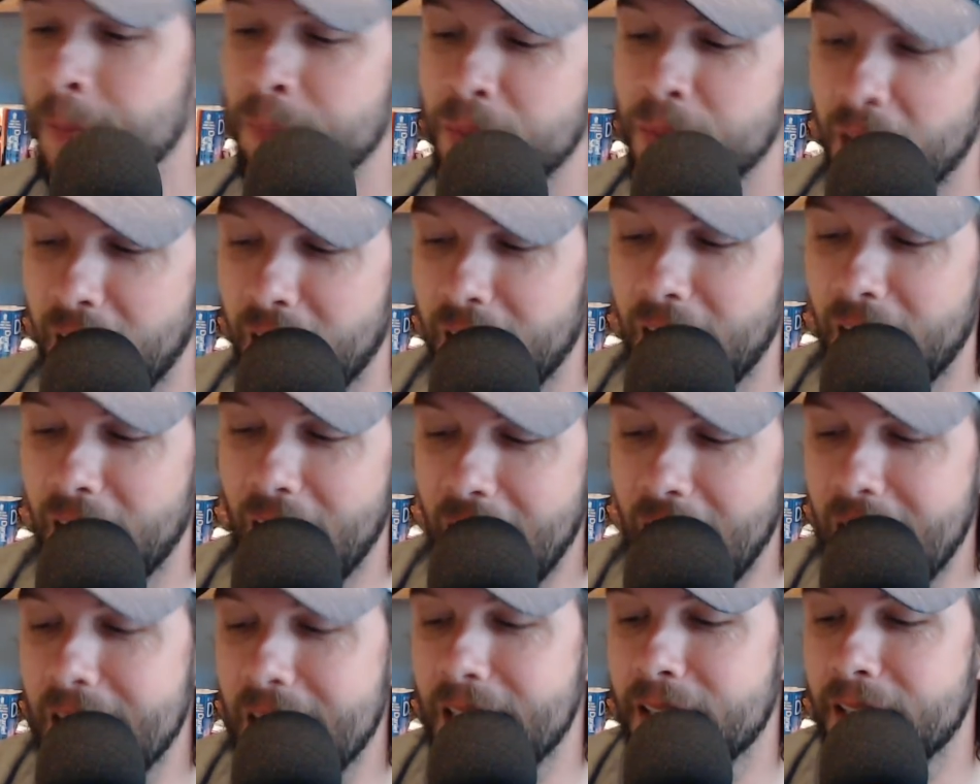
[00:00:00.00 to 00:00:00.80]
At
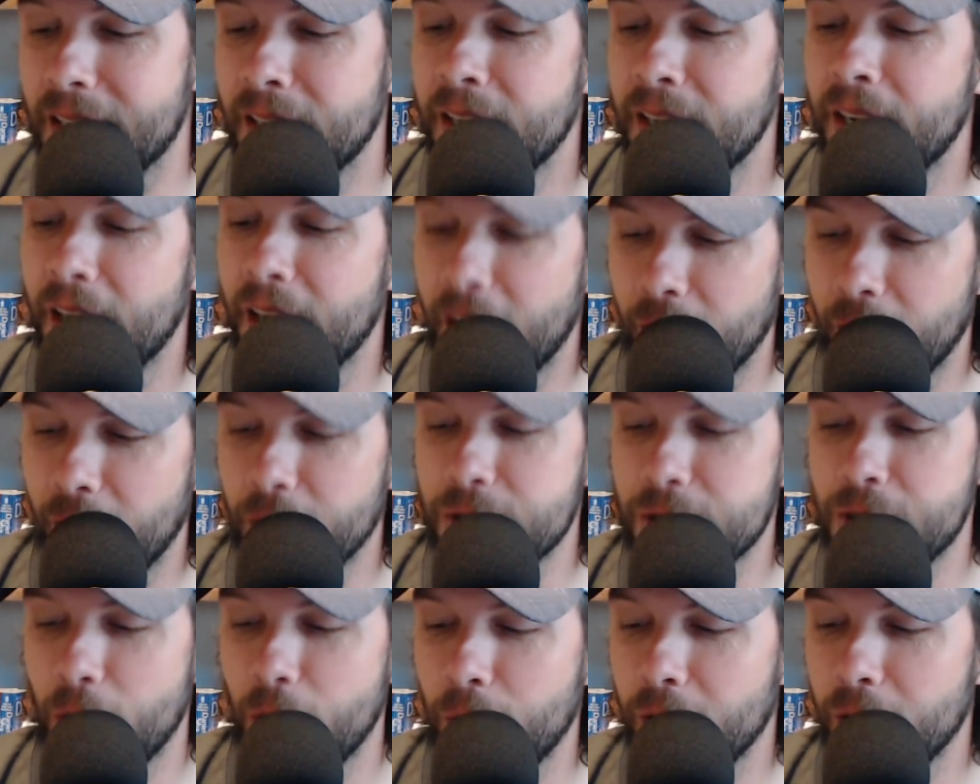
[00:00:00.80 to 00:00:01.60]
eight,
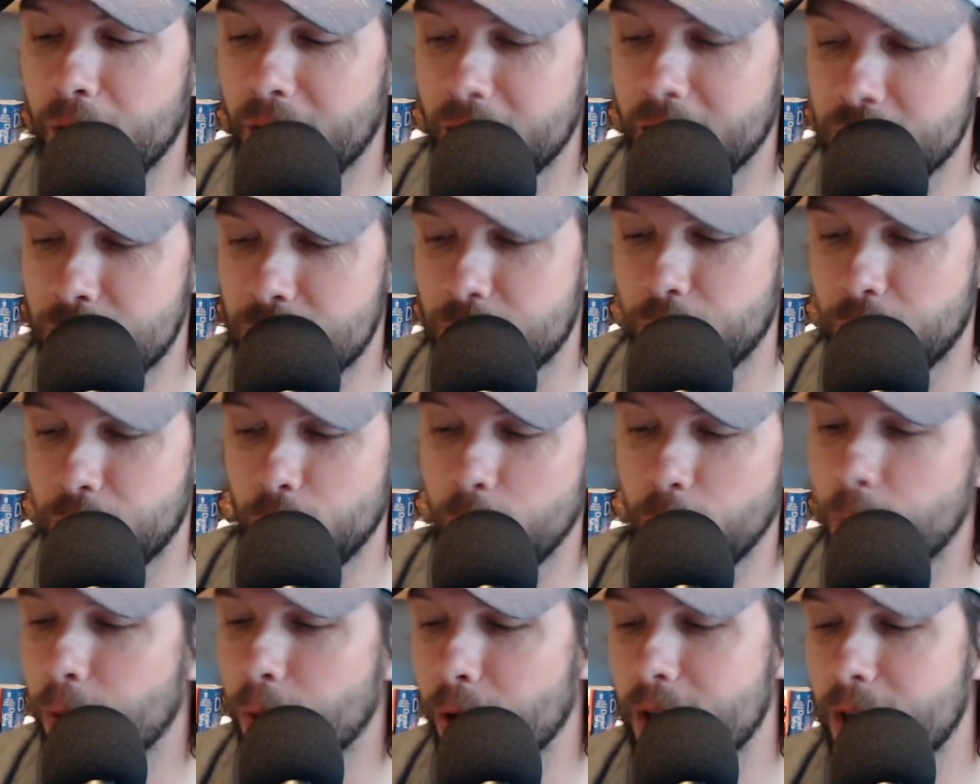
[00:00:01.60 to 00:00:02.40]
Arizona gets
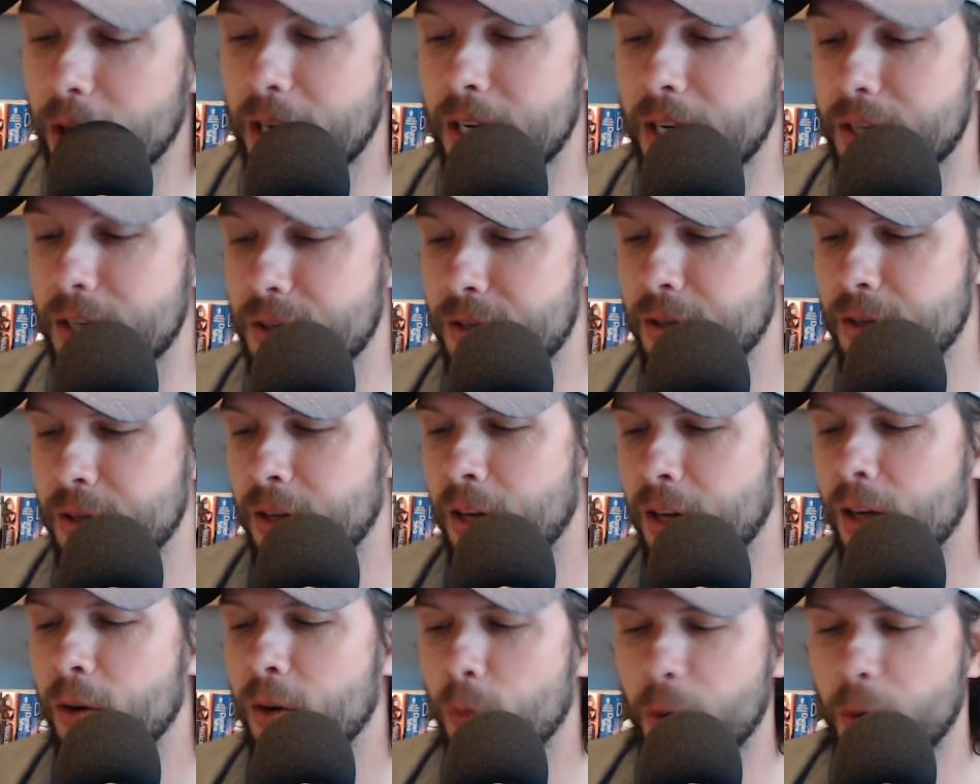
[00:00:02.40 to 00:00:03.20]
Drew Brees,
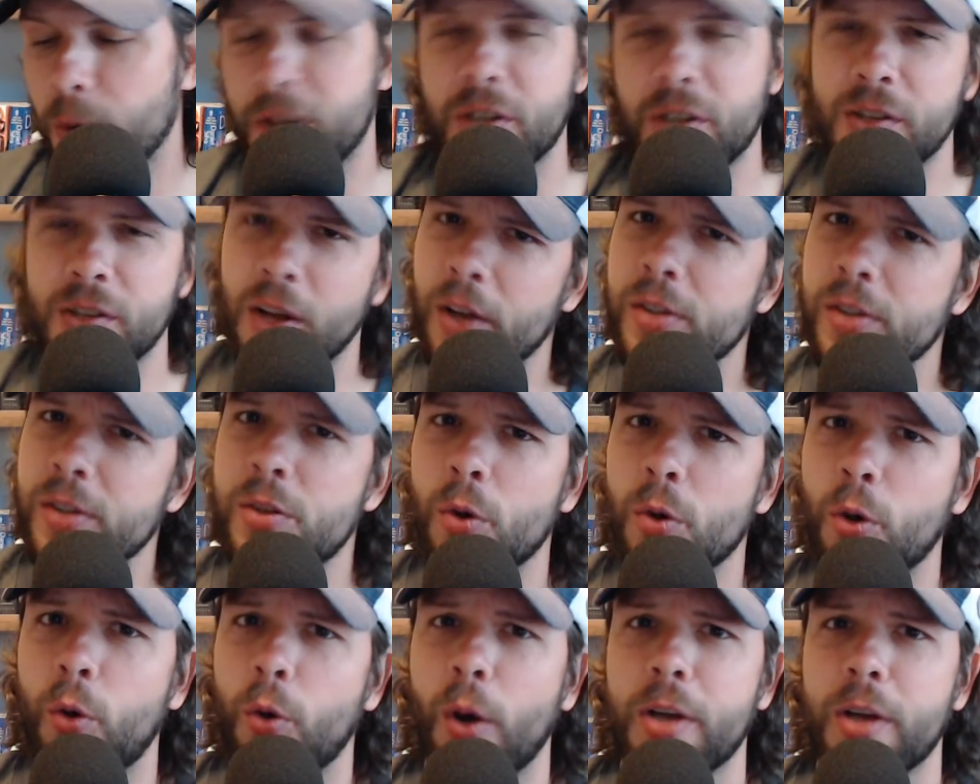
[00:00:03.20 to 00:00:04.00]
which is
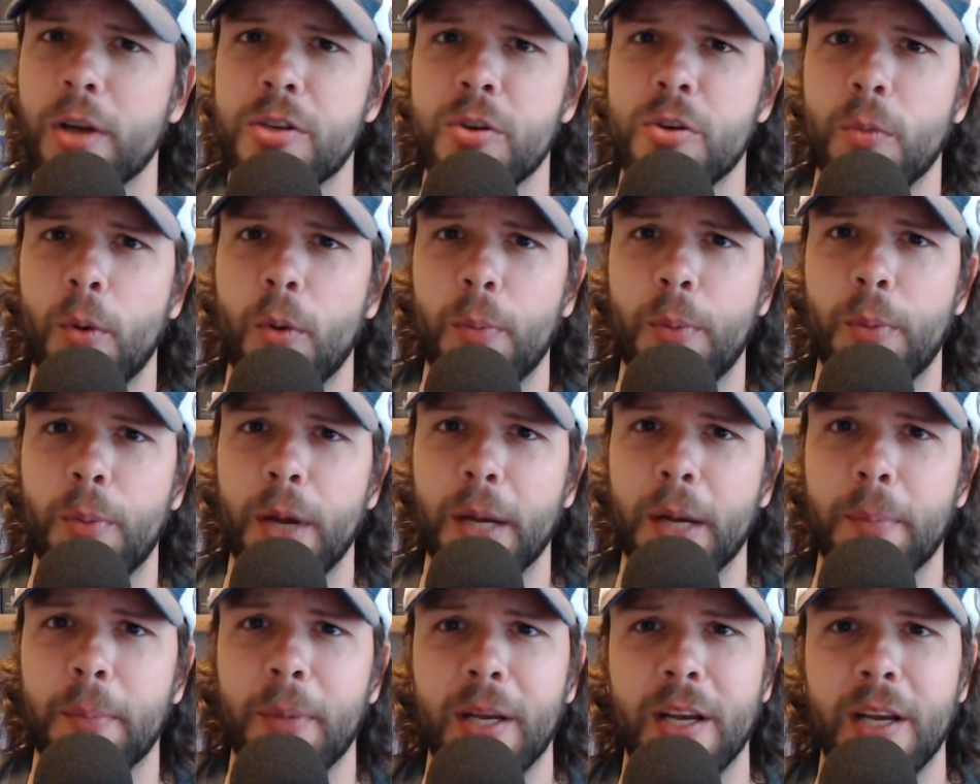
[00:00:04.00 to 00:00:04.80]
also a questionable
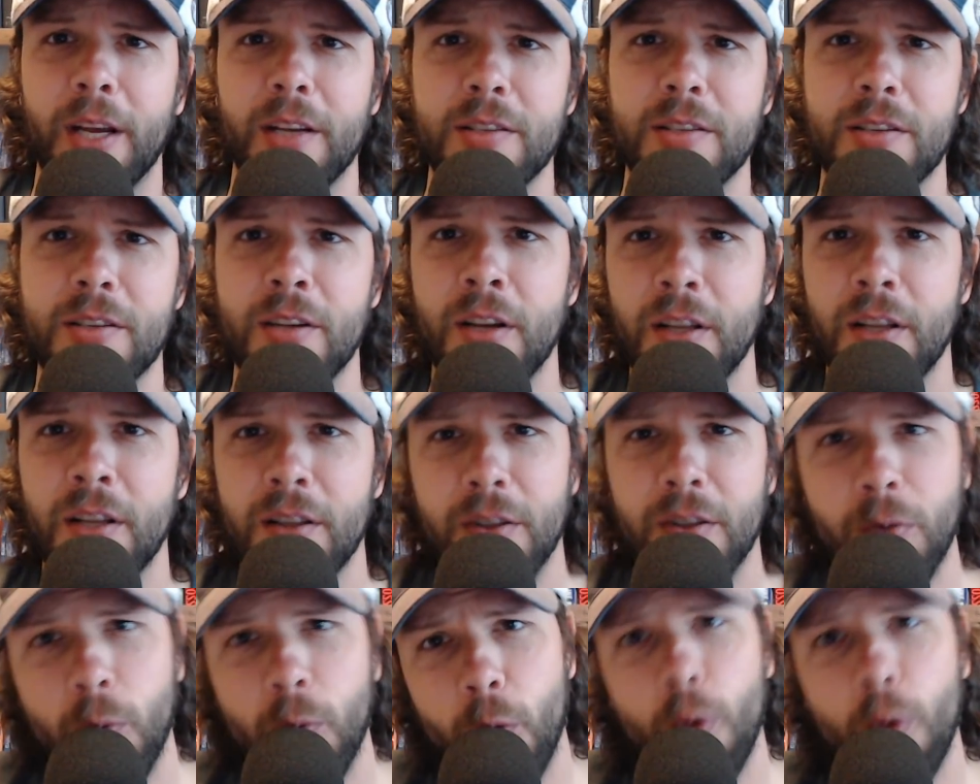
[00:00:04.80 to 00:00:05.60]
pick because
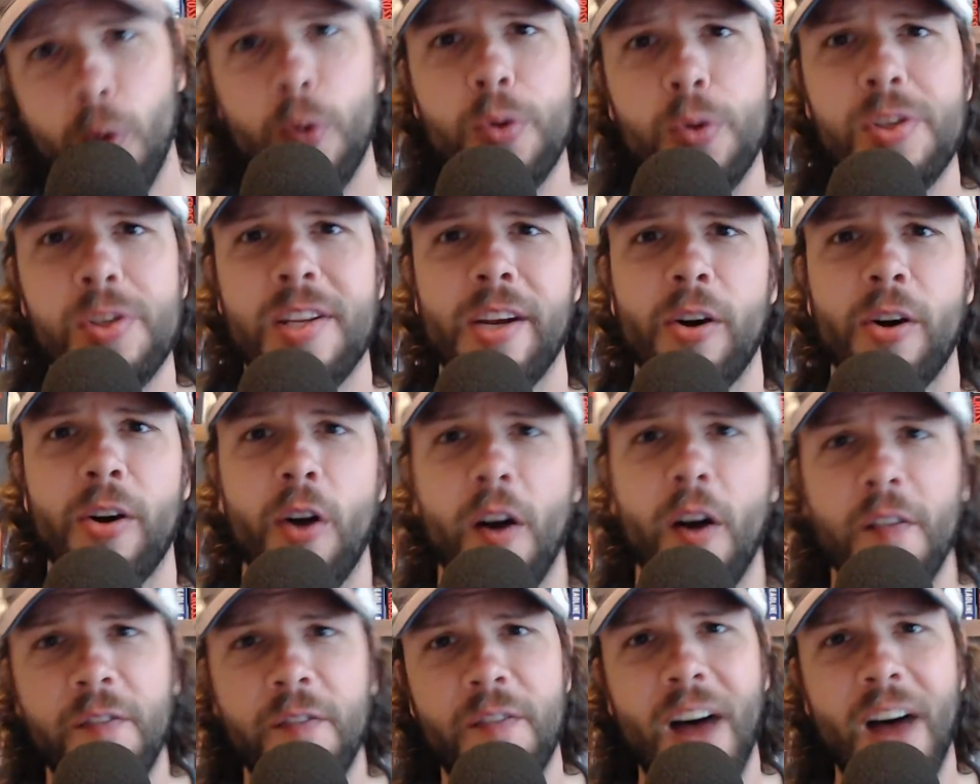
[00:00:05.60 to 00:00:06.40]
the rules here
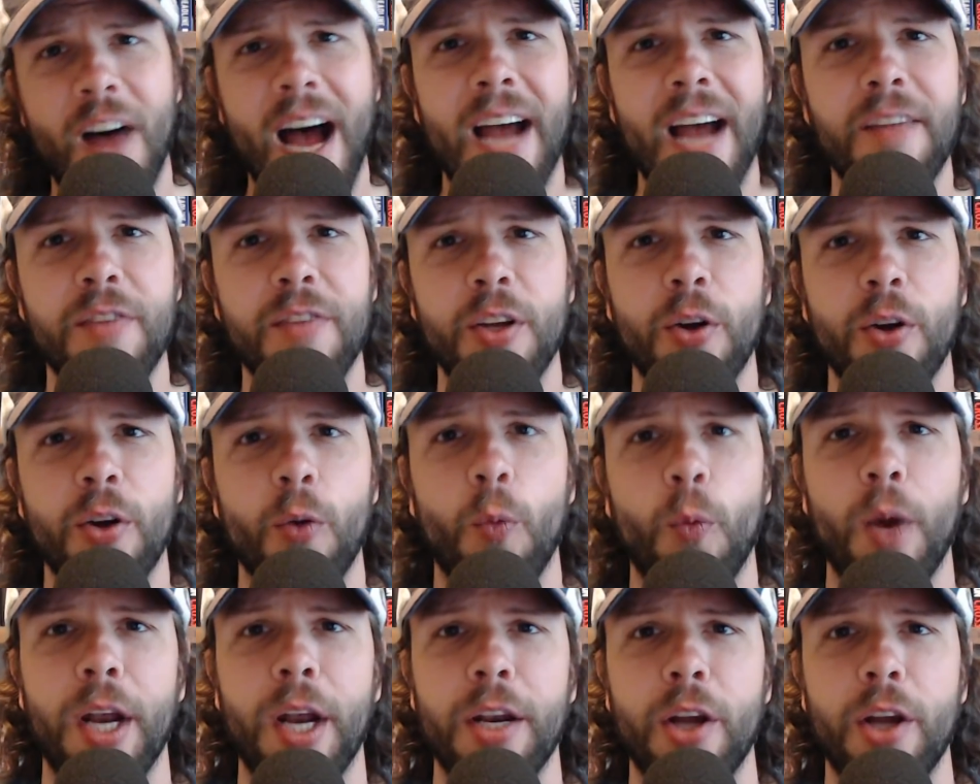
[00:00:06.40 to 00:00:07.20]
are five-year
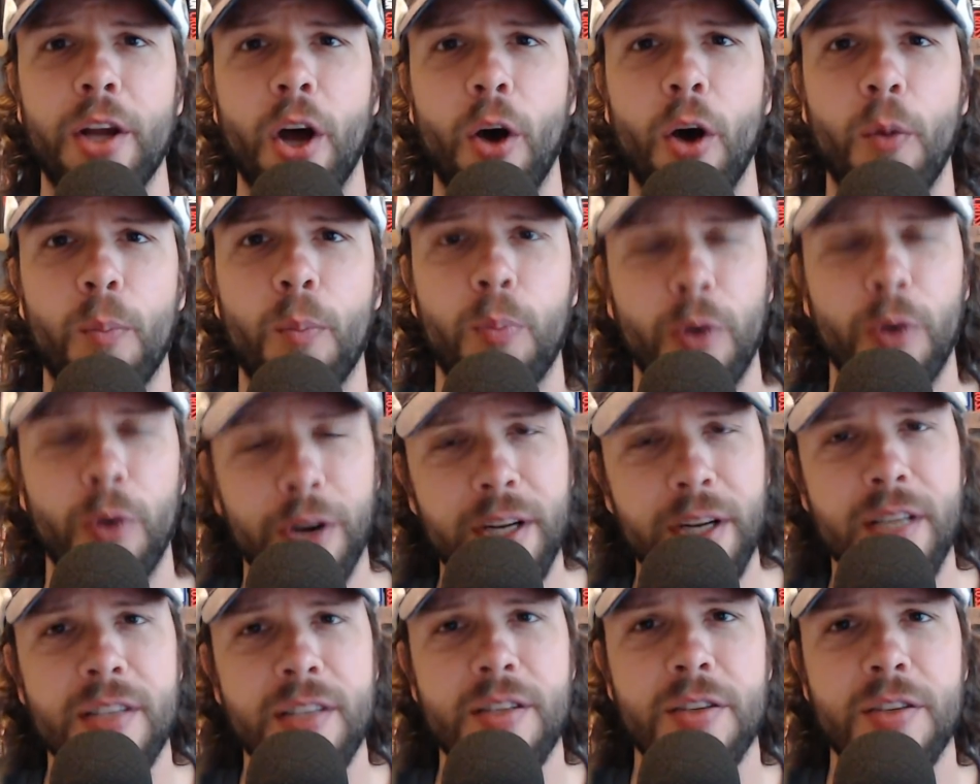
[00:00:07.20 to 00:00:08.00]
window.
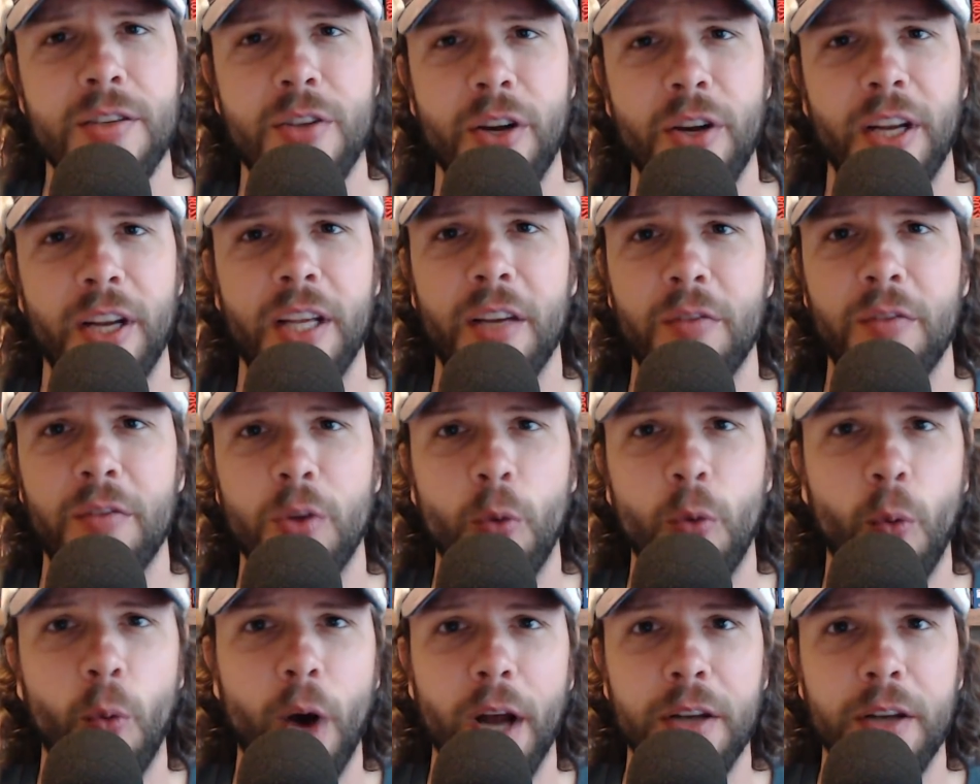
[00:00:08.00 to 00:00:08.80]
Breeze is going to give
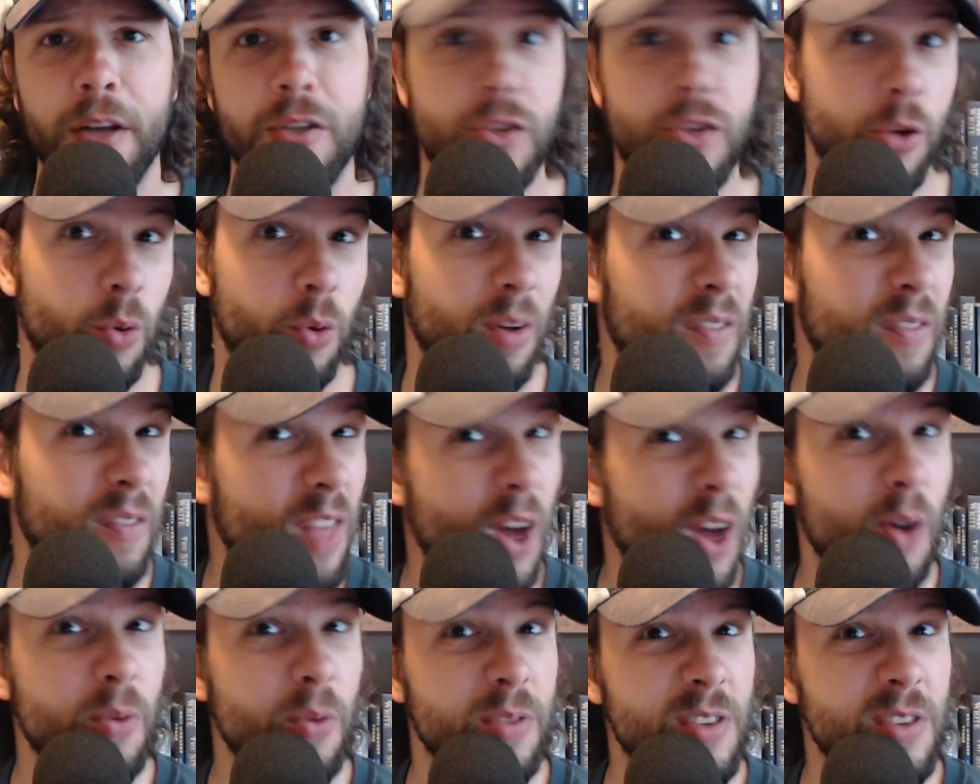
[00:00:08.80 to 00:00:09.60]
you, what, two of
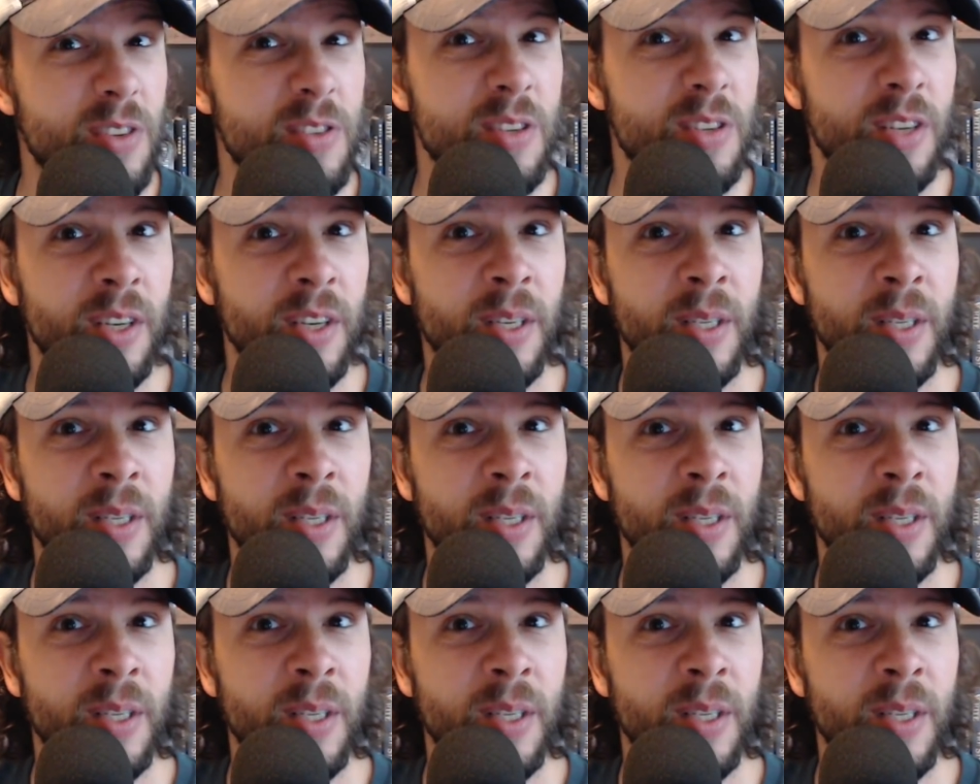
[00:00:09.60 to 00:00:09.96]
those?